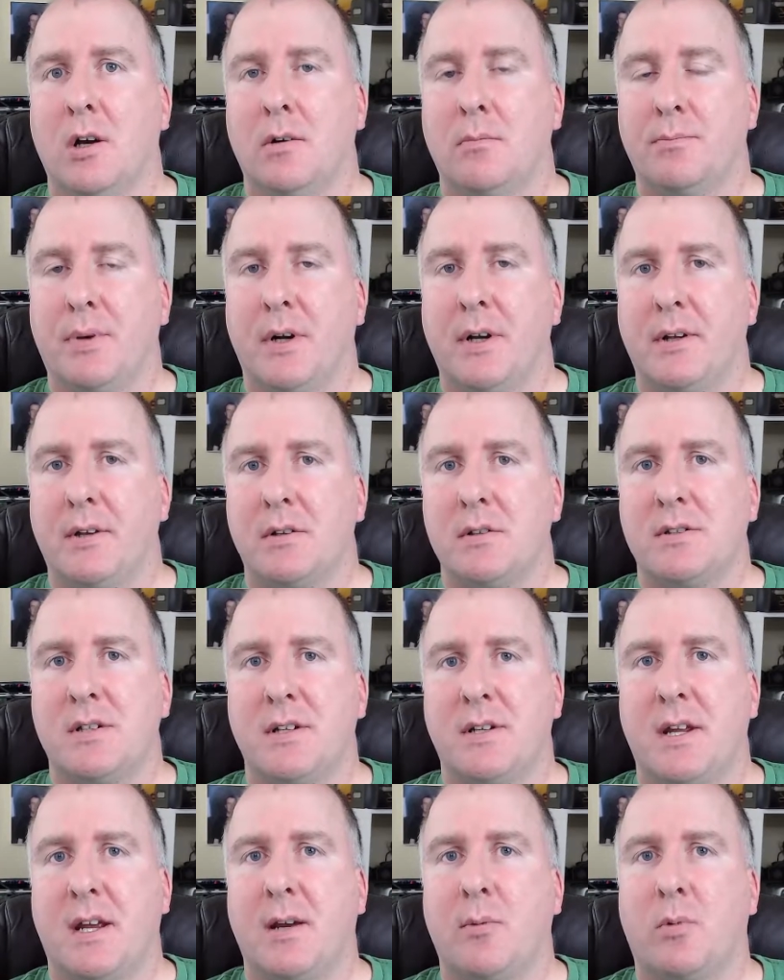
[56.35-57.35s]
But
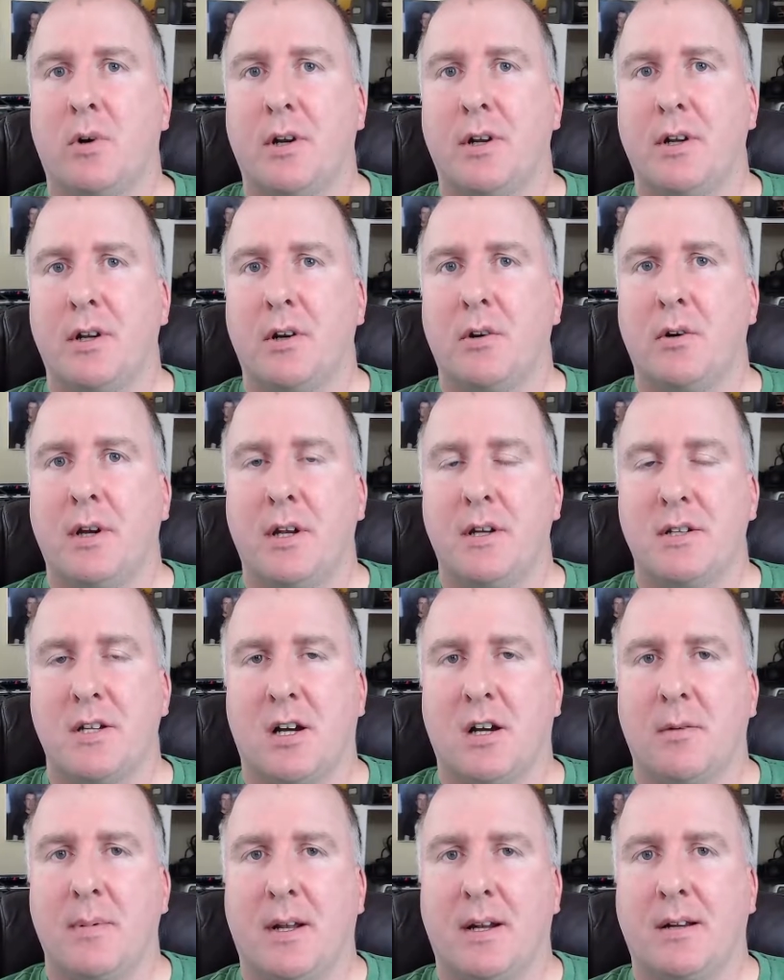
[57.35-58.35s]
today we're going to go ahead and talk
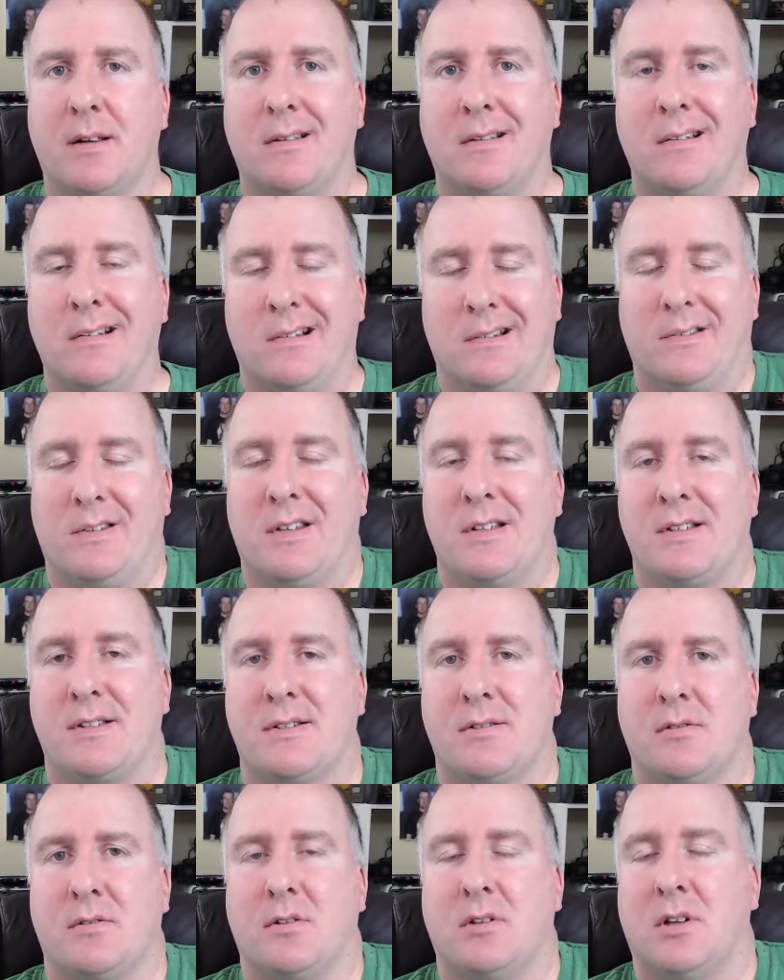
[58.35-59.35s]
about this
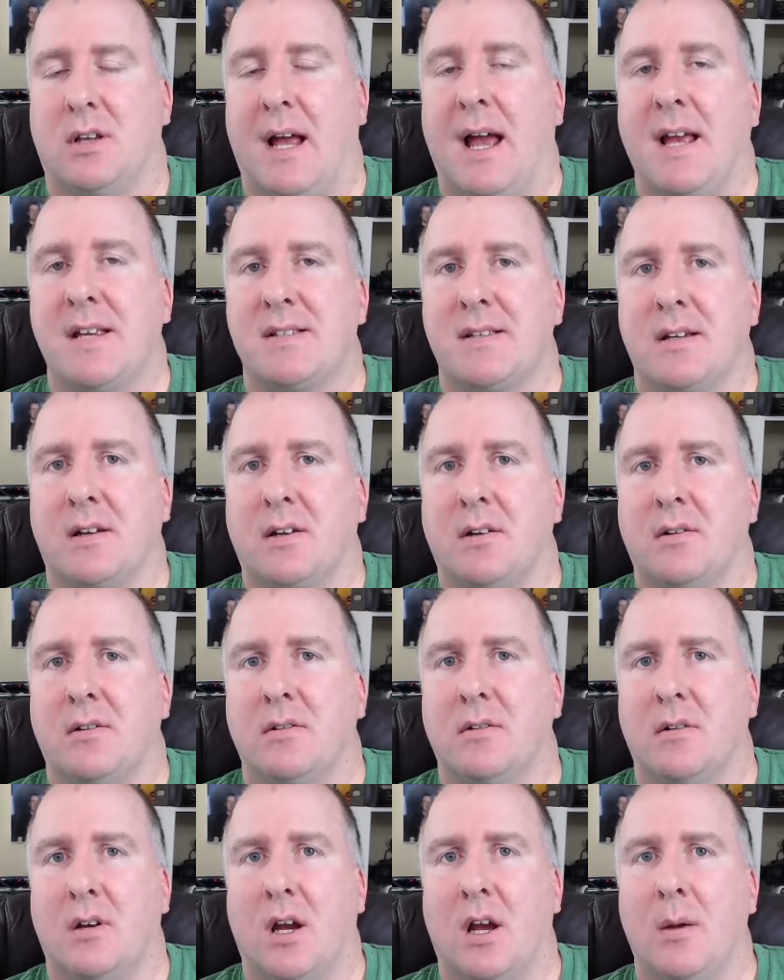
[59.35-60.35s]
classic.
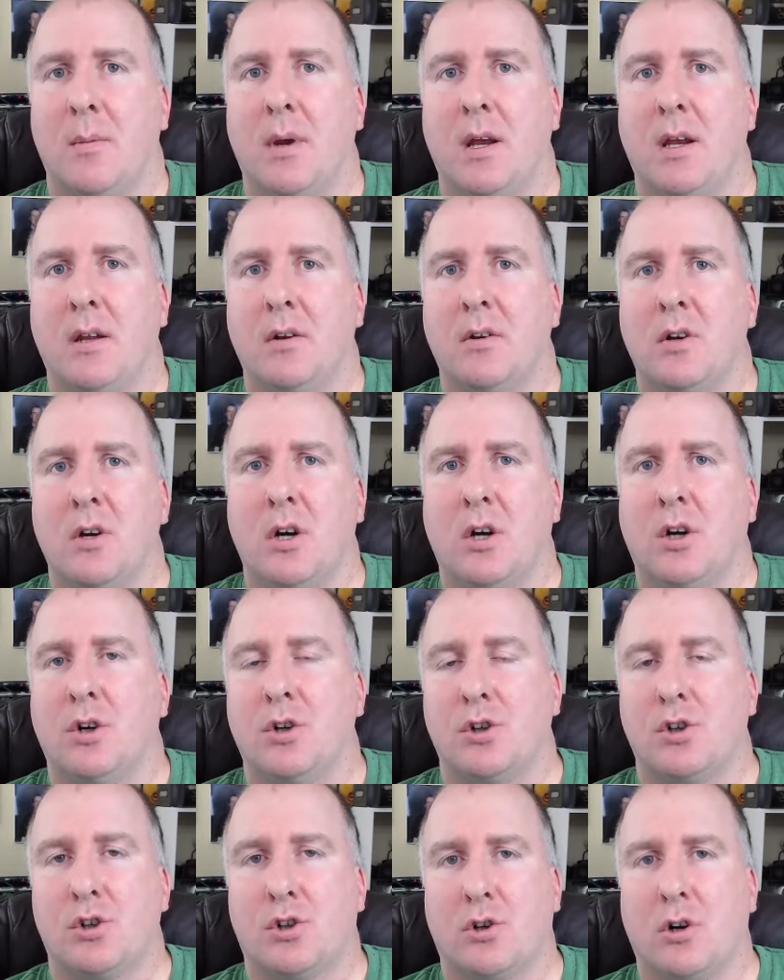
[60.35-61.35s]
I mean,
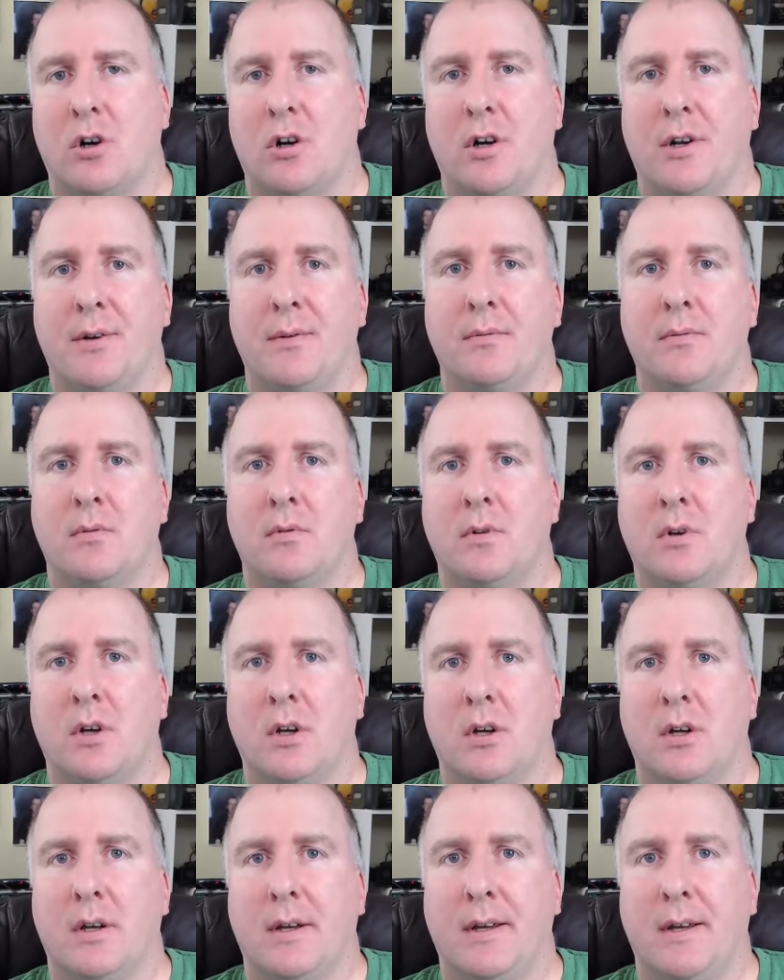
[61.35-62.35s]
Tron
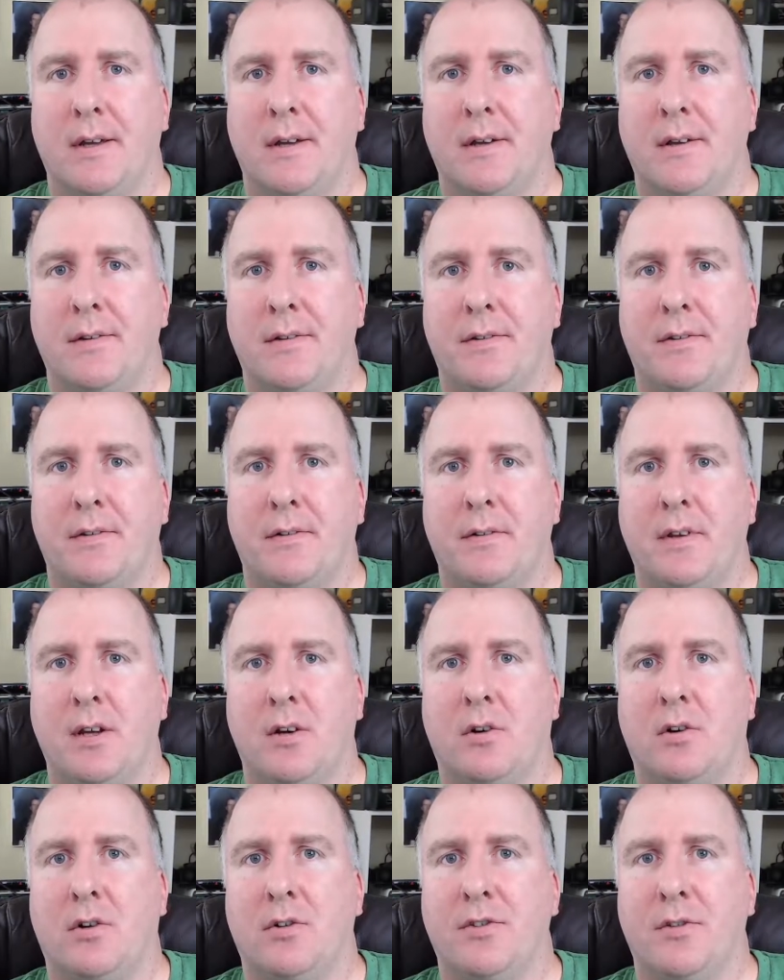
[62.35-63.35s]
is the
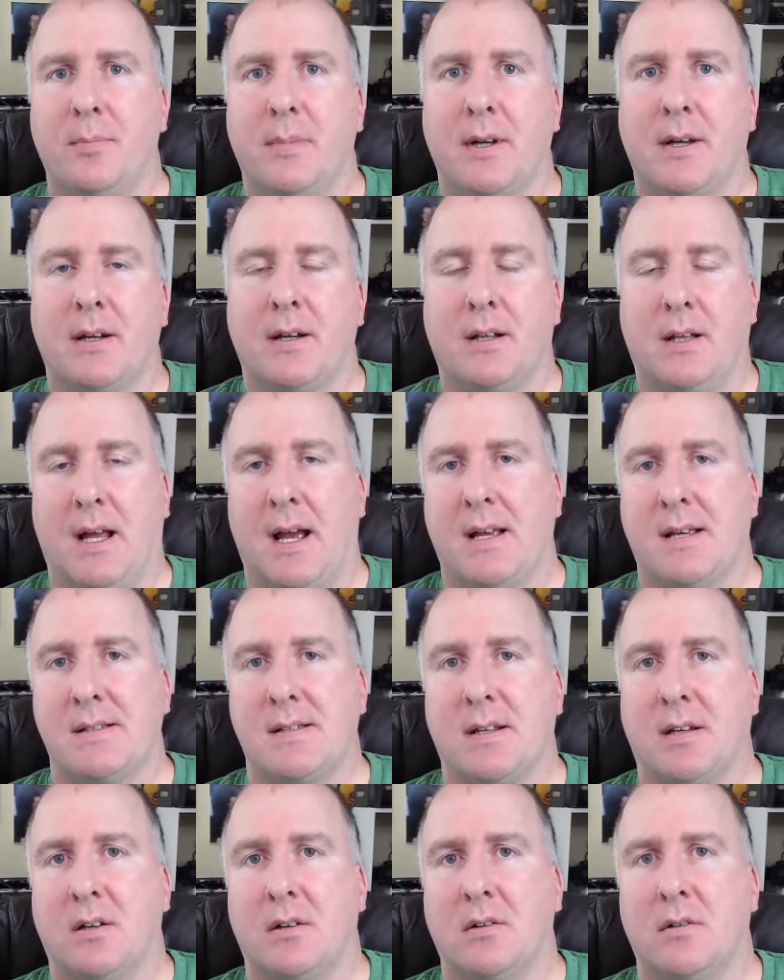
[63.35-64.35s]
ultimate
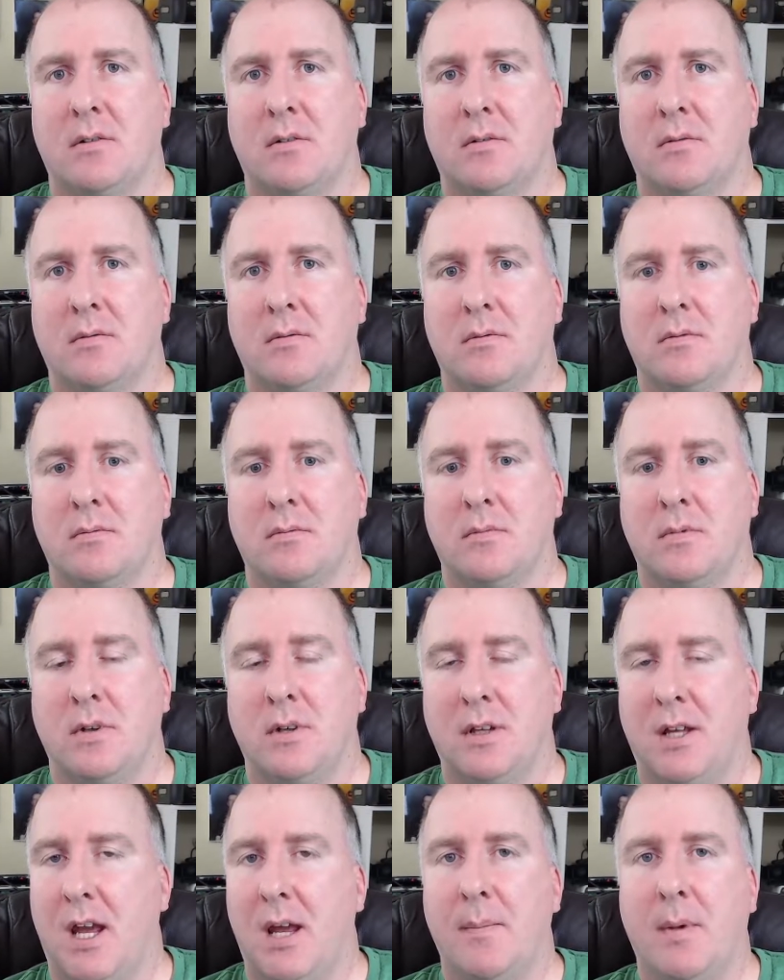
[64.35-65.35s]
classic
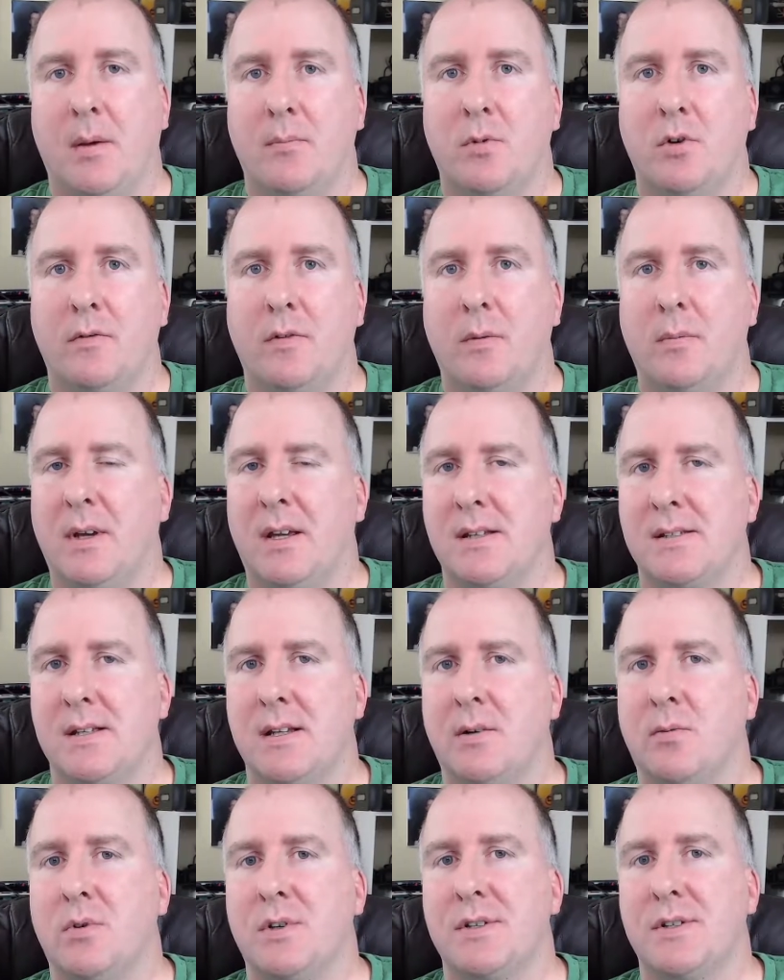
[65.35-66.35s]
gaming movie because it
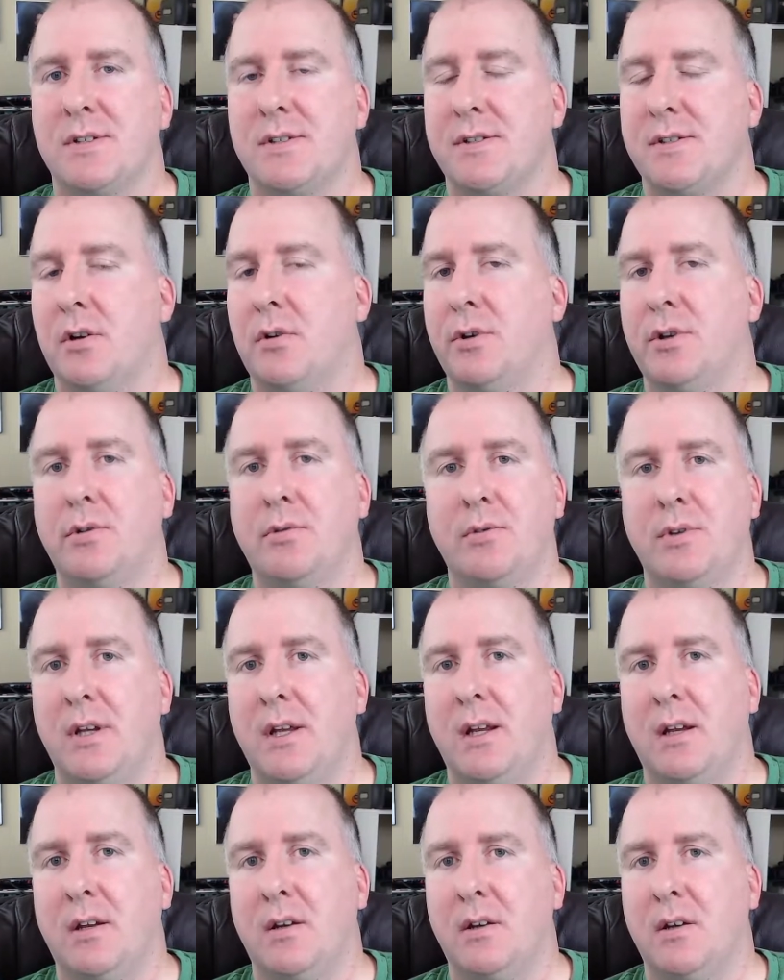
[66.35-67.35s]
was so
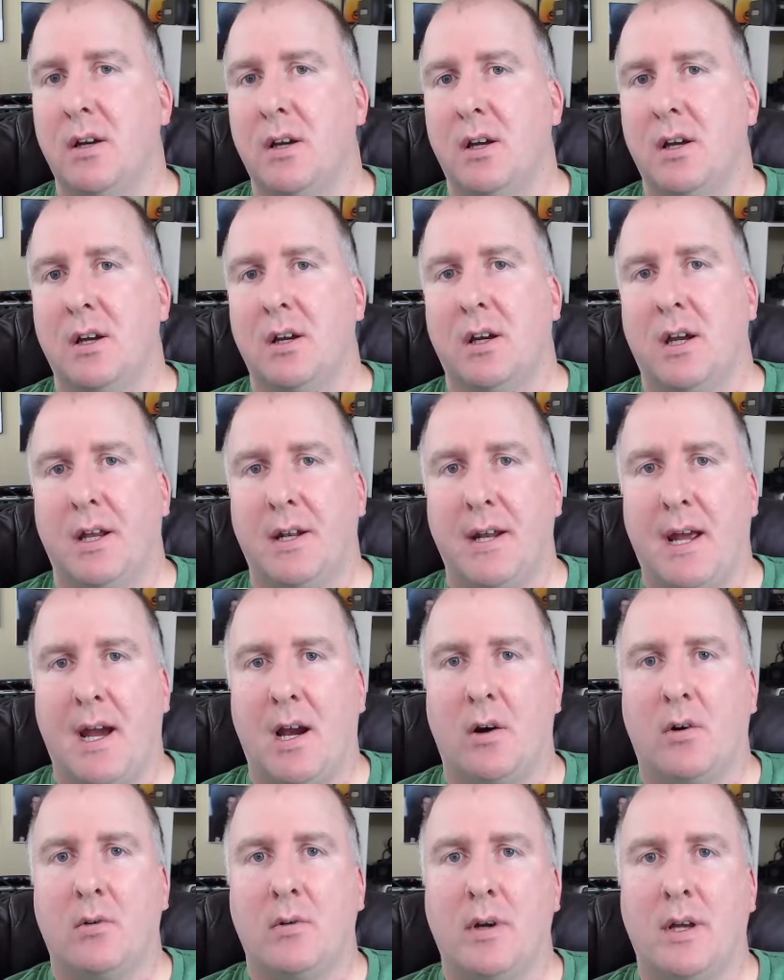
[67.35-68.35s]
unique in
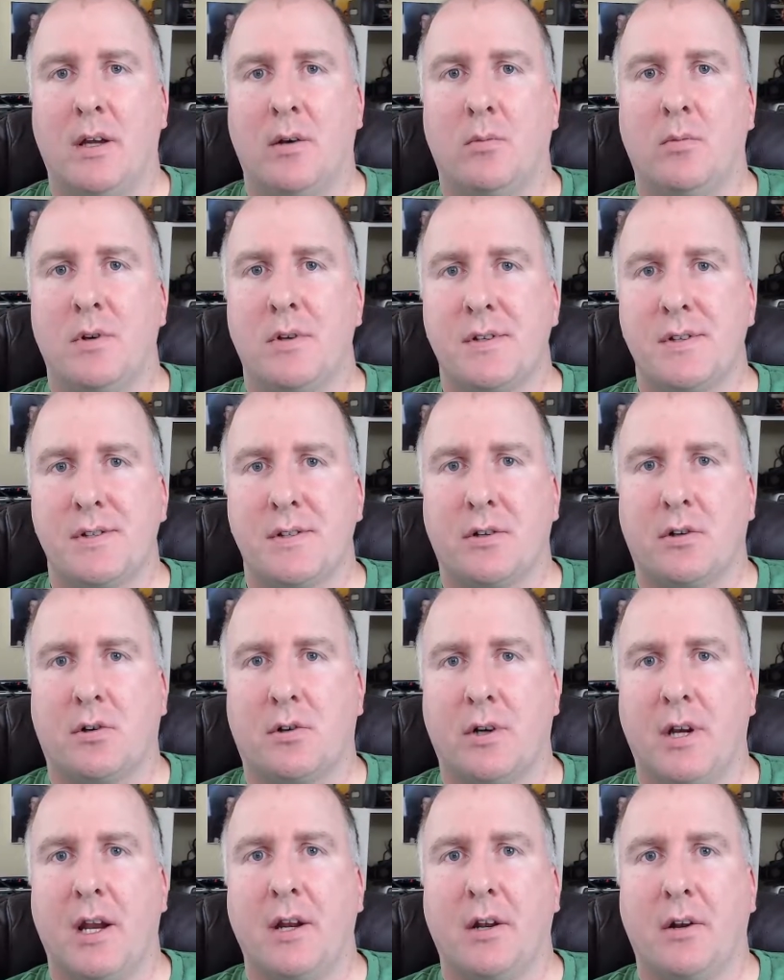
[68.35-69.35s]
how it was
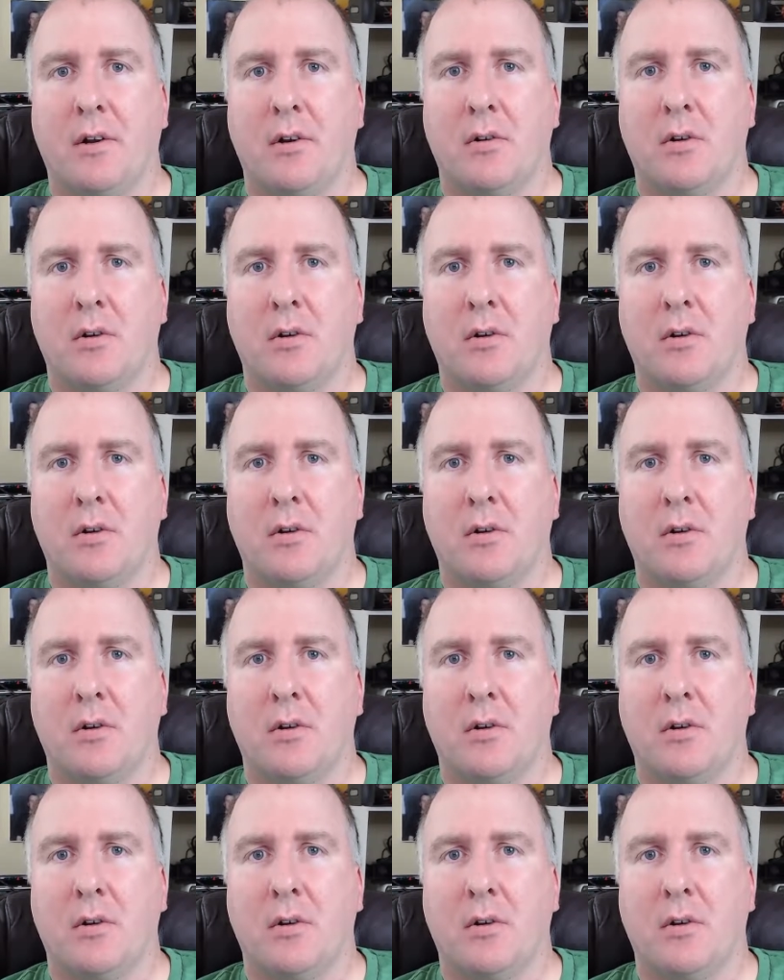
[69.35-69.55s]
created.